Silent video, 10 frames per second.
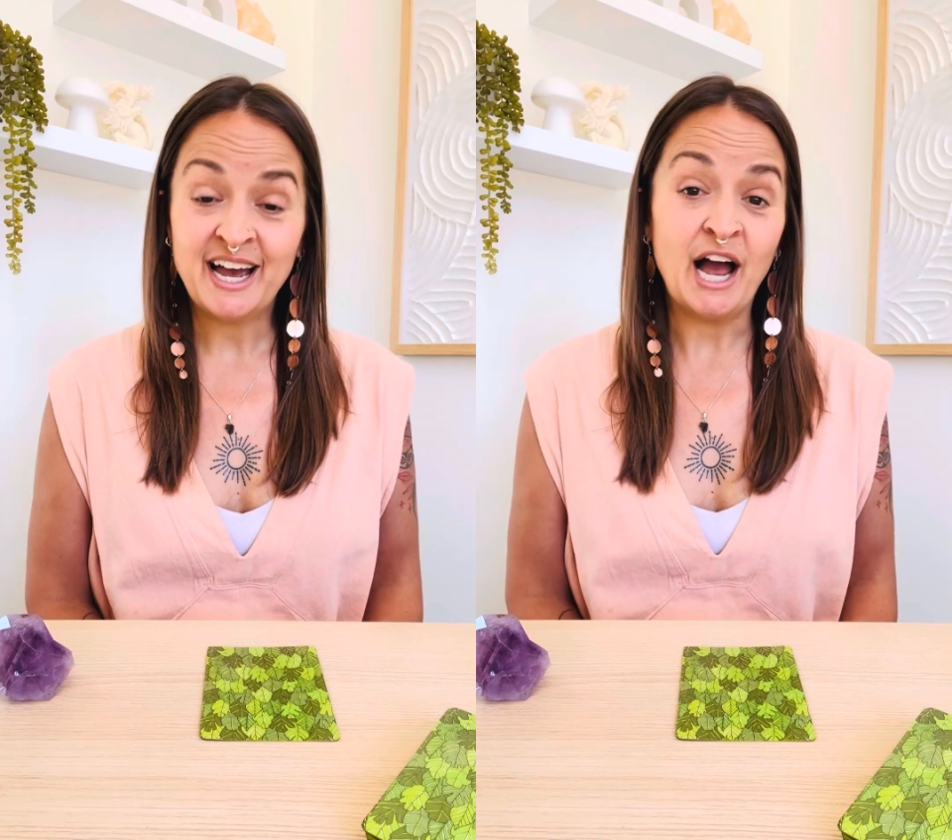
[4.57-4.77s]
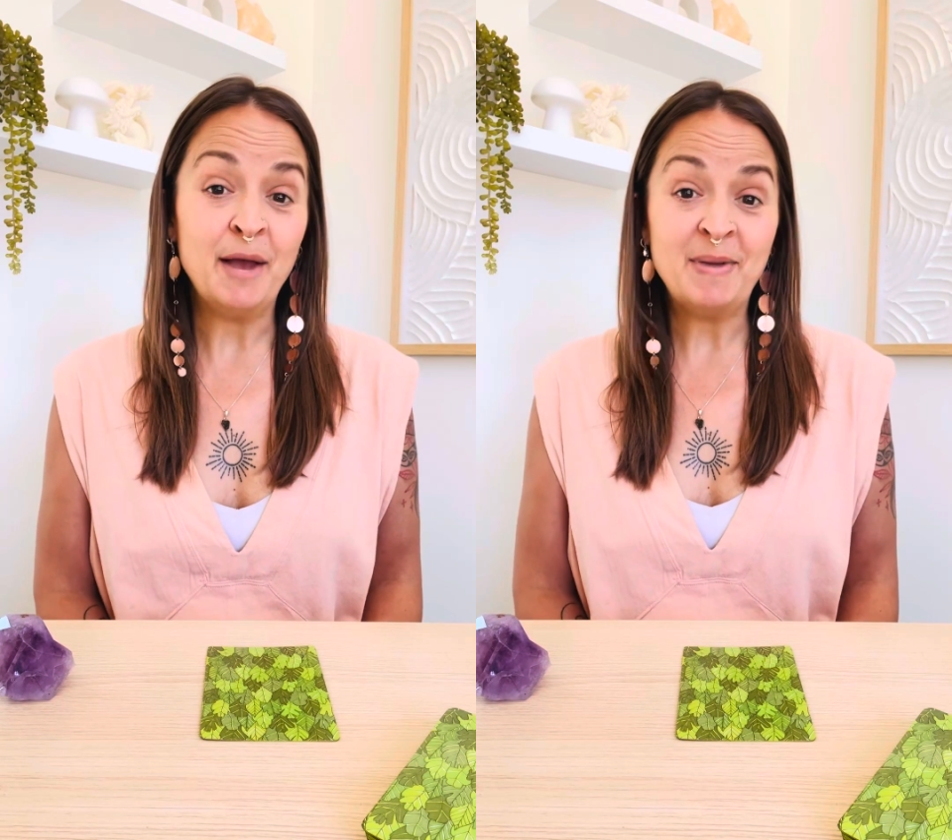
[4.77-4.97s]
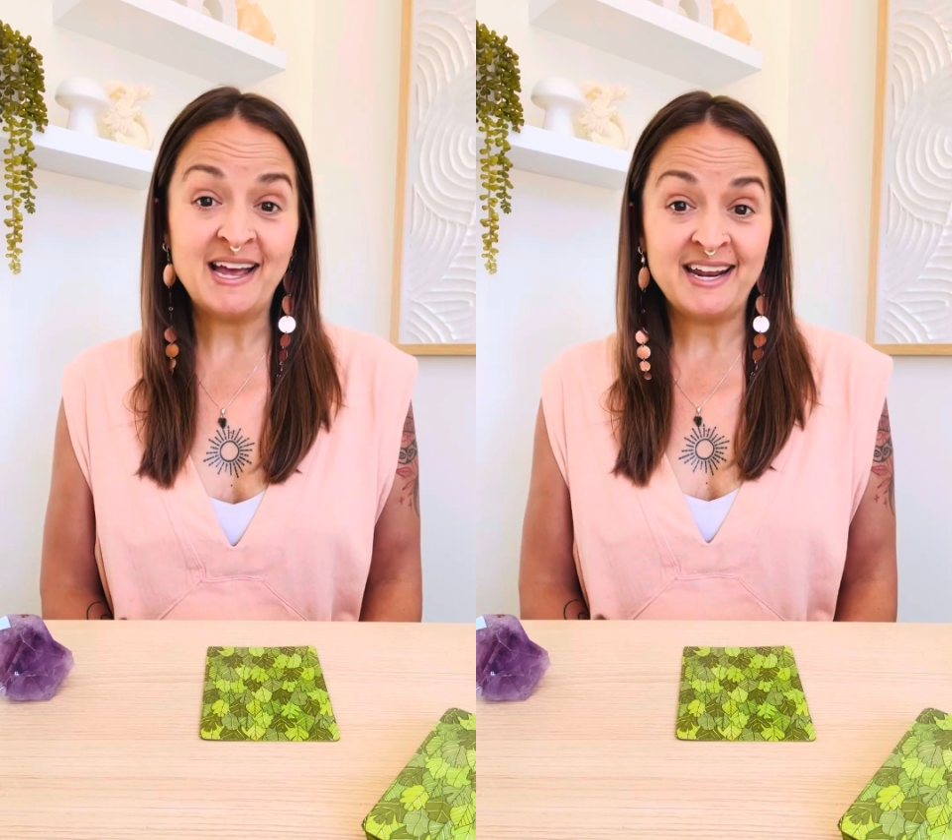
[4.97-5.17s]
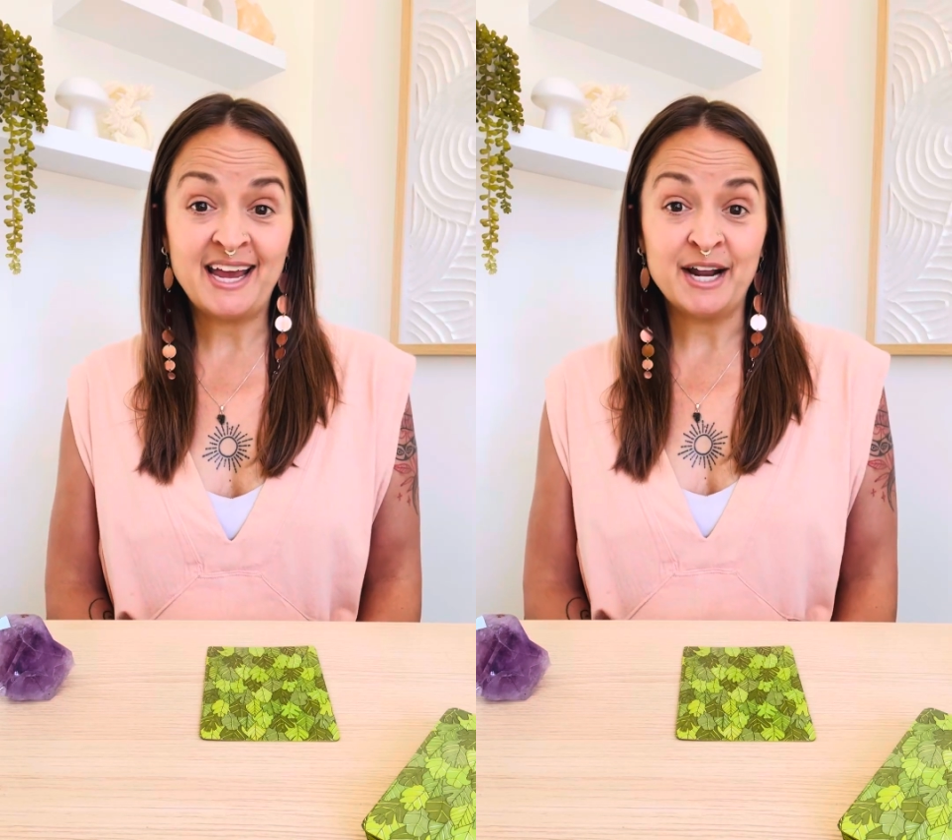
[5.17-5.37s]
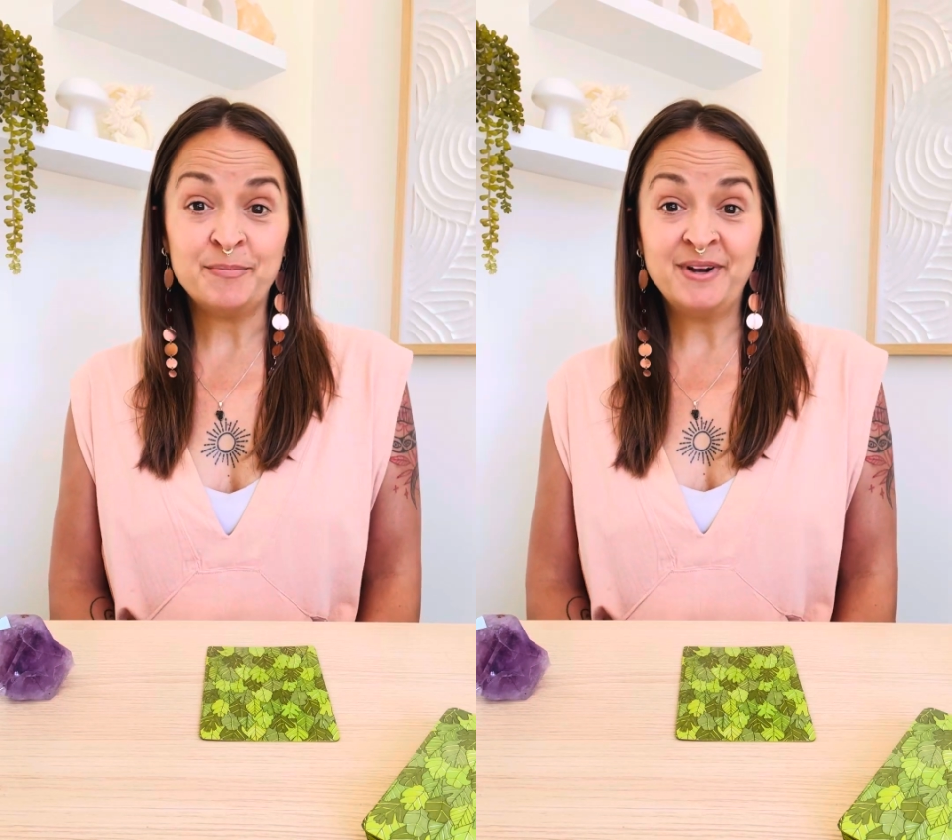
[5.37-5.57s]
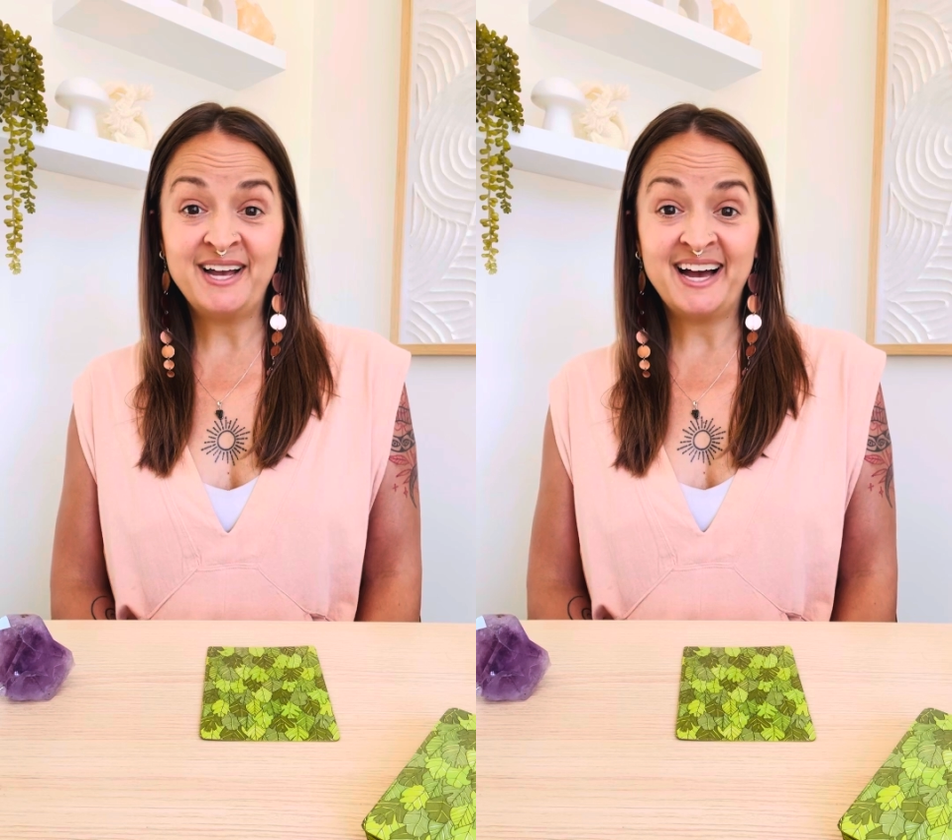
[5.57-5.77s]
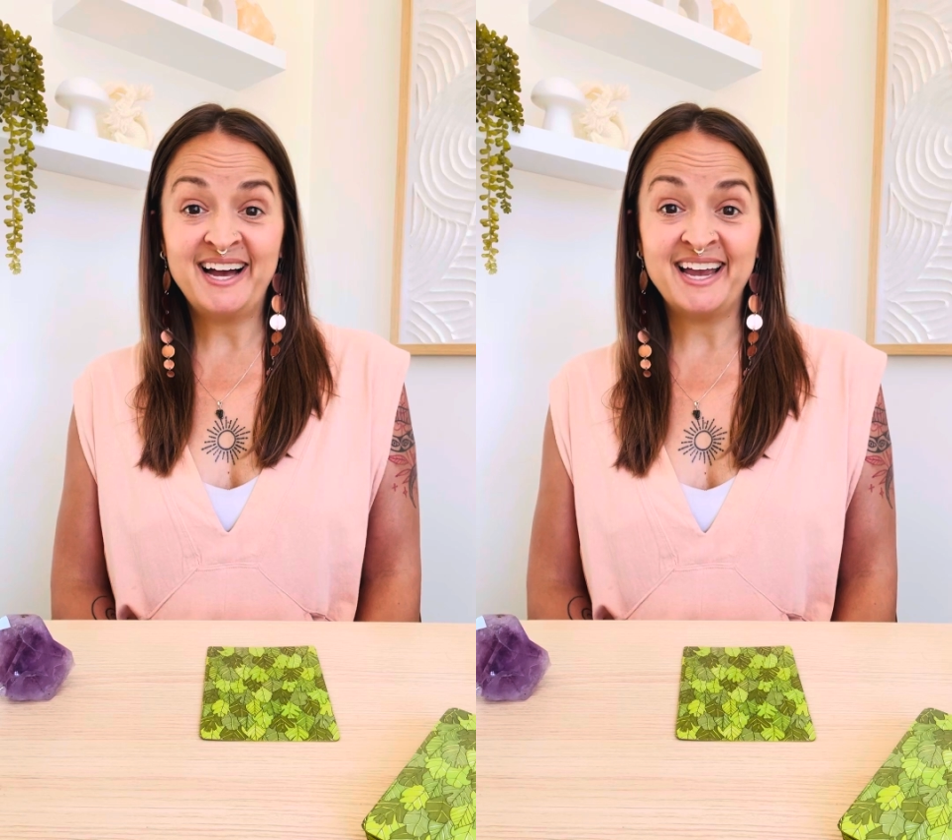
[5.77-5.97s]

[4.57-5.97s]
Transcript: I'm Annie Catabriga,